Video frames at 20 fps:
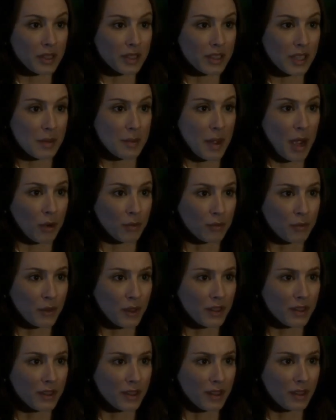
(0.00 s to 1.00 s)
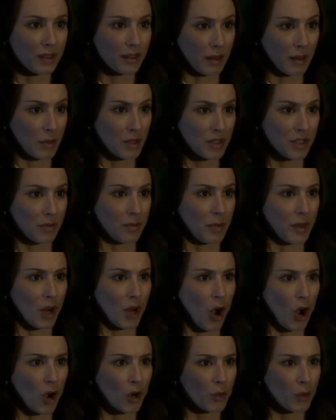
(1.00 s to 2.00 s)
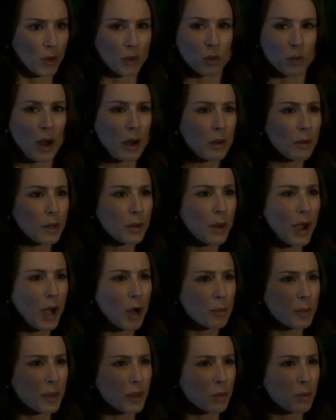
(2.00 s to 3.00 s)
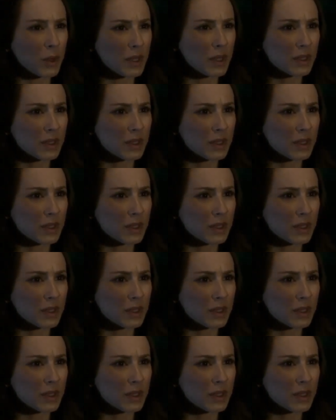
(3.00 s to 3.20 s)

in the same outfit? That must have been awkward. Why were you helping